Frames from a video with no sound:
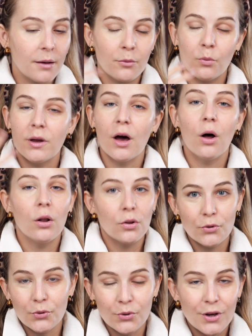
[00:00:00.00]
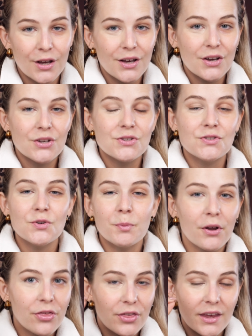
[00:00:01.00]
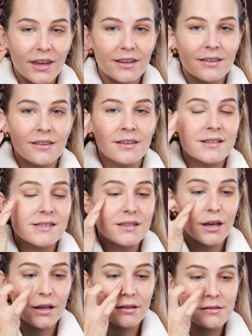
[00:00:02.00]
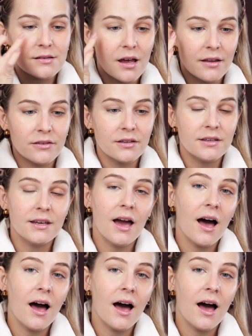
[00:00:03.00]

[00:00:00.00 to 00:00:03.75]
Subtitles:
we all do, super thin skin under the